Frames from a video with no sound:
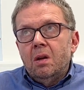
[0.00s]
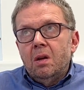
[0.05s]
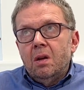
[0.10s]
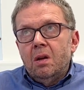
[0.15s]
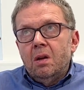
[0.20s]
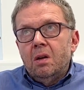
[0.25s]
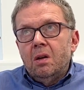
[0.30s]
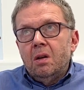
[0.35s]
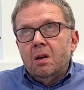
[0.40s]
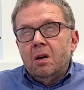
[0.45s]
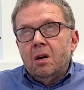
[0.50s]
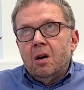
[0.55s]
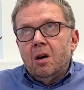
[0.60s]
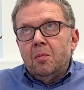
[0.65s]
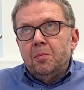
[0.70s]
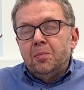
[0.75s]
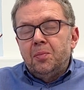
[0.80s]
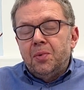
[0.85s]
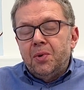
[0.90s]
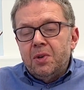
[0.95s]

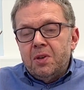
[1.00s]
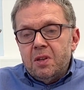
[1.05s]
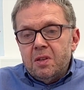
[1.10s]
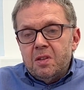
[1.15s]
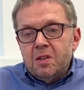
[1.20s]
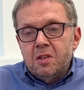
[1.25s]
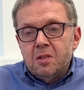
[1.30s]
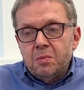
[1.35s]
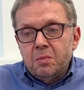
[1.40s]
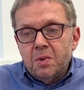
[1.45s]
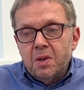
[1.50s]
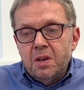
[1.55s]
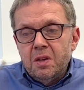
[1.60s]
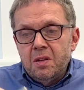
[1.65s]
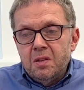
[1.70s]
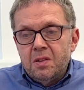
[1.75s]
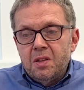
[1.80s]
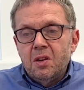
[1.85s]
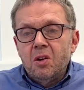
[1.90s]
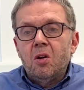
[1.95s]
Put it this way,
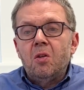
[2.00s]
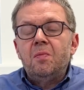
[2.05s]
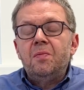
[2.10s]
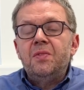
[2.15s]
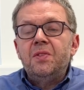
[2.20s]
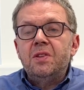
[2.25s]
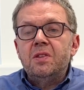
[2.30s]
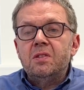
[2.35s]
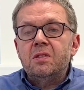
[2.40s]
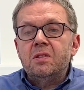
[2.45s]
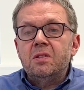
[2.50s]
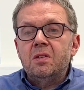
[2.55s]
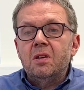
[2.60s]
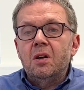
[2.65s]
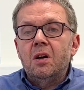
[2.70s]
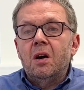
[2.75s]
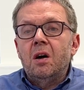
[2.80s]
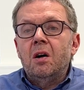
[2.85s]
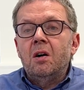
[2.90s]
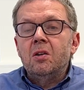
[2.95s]
the obvious
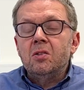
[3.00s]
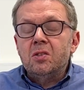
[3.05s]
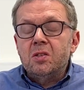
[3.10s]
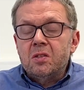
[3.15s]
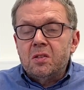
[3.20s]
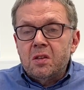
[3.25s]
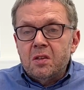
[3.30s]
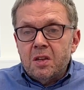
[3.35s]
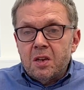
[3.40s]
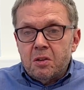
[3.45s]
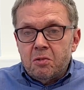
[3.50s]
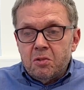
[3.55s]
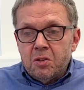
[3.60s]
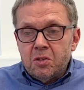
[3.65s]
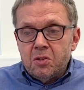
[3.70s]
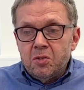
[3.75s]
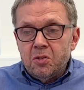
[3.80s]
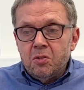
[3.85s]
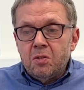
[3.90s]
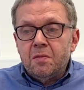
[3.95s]
answer to that
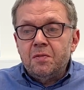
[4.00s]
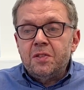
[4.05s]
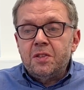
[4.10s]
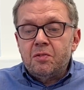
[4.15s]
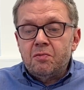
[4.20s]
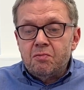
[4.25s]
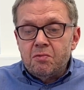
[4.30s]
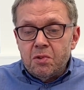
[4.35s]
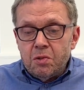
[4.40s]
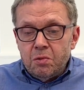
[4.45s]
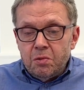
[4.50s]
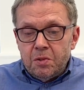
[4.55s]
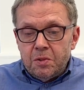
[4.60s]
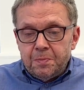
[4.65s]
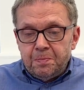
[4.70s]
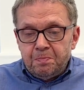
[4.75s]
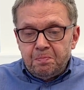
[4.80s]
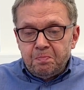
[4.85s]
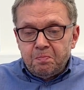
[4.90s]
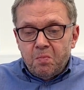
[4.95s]
question, the obvious route,
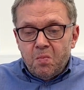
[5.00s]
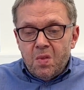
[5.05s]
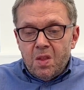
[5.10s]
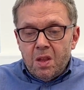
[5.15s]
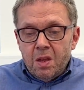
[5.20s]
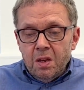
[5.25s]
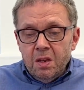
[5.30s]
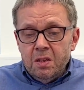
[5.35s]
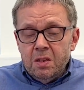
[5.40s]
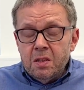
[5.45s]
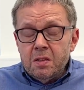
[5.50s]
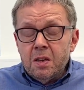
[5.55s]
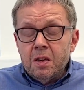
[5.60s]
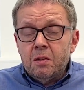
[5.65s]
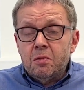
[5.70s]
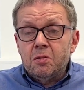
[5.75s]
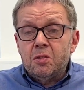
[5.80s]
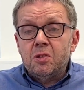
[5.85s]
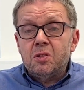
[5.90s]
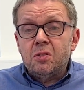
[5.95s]
is that they
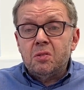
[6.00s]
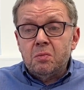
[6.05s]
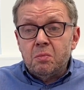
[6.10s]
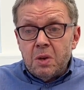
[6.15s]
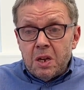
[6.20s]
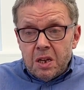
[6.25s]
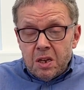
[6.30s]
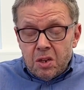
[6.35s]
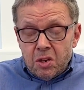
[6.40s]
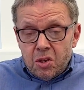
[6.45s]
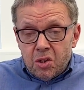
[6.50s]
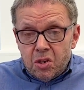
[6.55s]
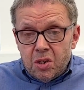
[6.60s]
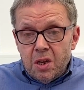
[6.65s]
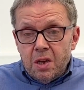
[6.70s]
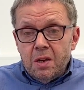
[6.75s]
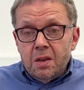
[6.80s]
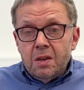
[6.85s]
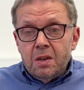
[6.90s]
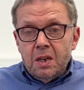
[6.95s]
could switch
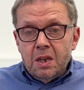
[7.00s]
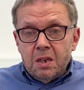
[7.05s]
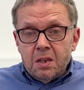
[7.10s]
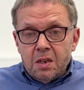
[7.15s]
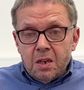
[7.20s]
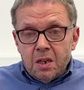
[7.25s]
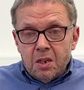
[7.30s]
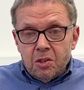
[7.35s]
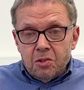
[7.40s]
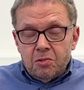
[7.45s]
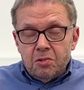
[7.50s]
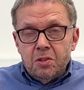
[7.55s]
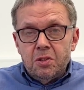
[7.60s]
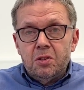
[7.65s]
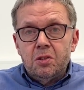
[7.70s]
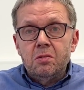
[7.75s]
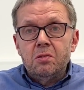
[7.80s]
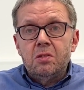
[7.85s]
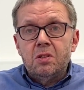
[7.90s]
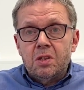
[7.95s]
in country
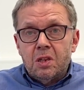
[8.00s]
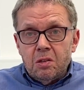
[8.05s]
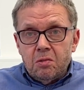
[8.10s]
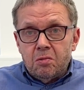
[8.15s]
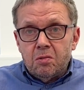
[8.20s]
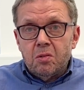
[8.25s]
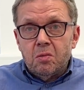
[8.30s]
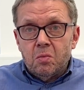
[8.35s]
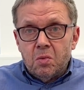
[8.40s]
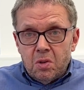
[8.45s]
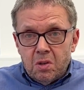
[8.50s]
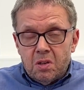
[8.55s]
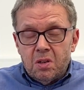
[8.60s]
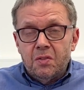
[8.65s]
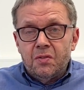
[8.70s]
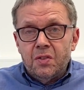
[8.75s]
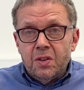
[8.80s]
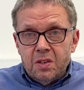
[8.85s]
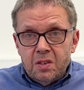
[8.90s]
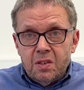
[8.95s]
to a skilled worker
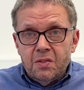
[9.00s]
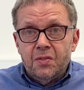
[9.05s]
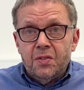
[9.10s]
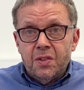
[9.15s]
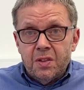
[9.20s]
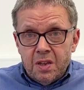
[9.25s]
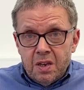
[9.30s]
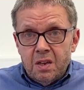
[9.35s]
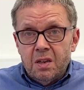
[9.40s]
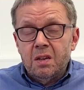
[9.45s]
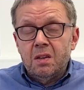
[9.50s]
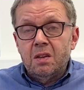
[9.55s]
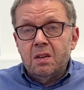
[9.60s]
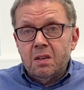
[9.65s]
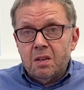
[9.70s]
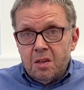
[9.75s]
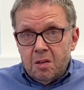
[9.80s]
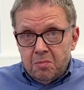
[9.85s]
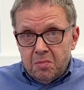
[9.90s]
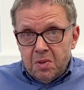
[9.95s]
visa for that
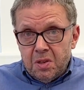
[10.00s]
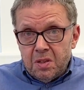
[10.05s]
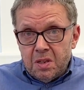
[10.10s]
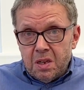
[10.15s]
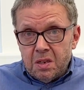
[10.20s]
company.